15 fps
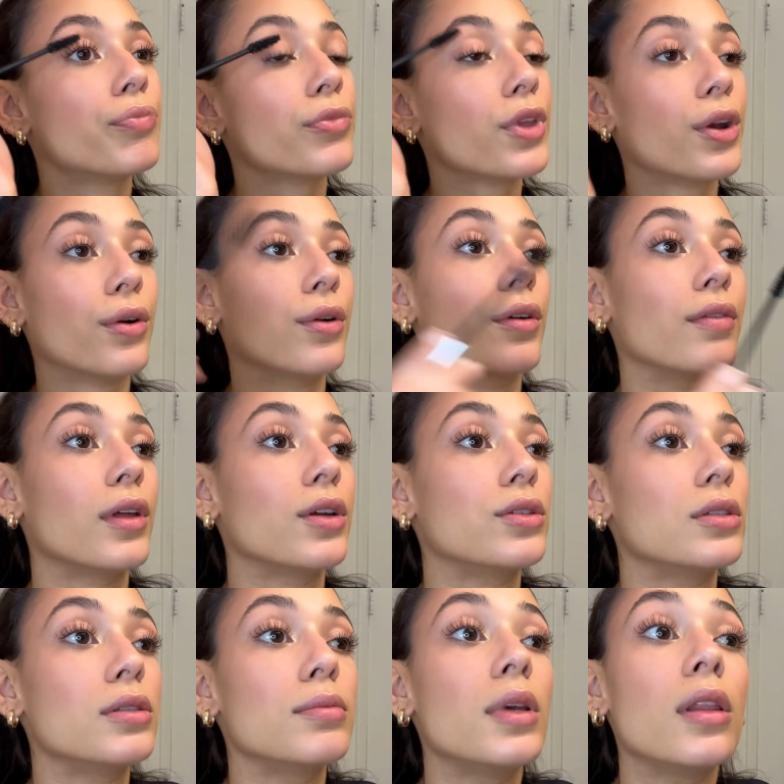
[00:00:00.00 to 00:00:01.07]
I don't know if that's
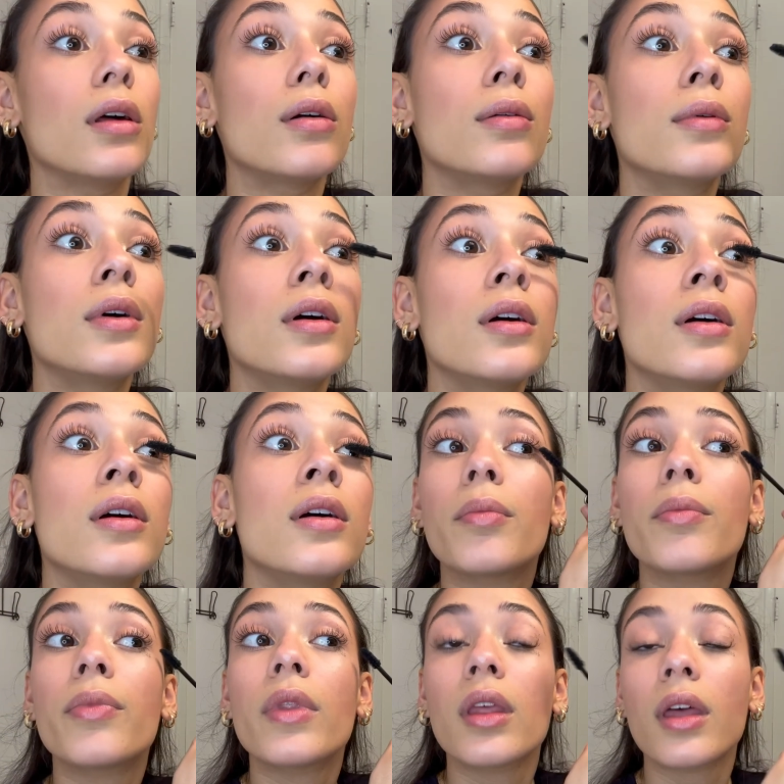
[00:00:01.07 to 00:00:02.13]
just me
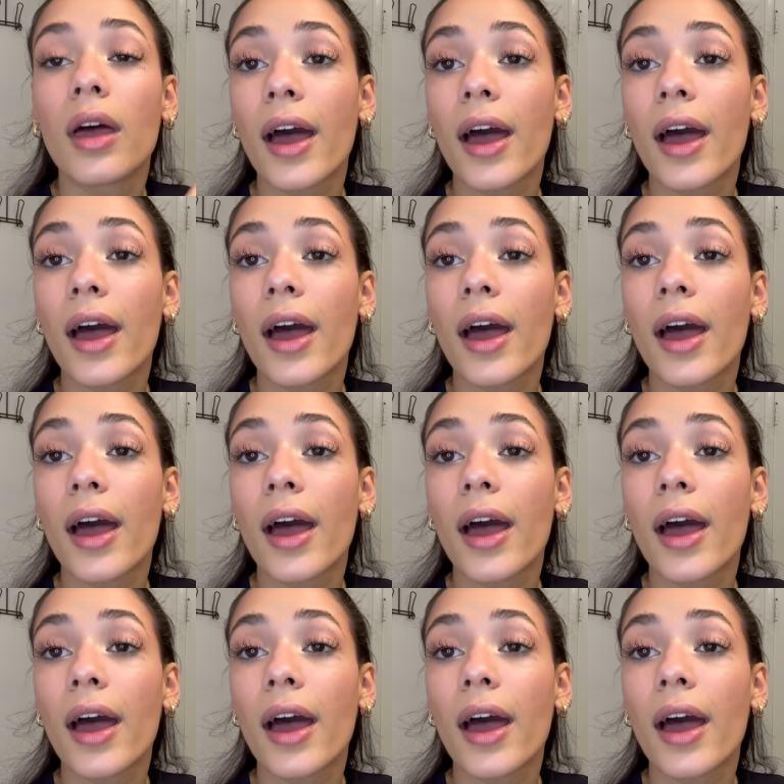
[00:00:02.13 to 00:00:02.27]
though.